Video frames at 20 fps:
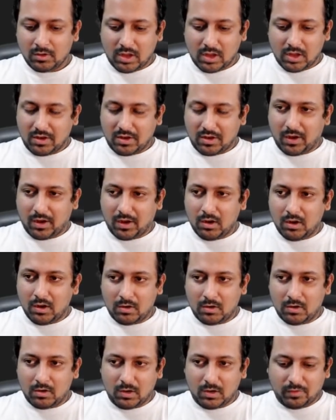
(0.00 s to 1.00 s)
And
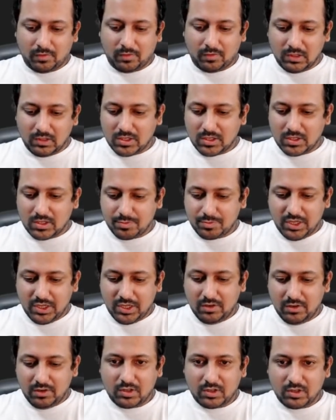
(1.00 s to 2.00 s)
here it will just
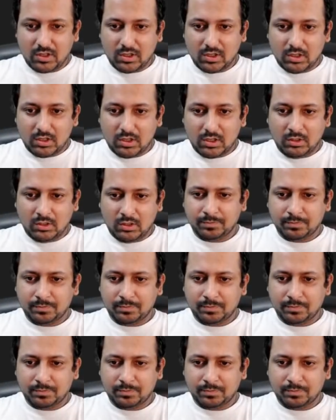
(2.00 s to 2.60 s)
be return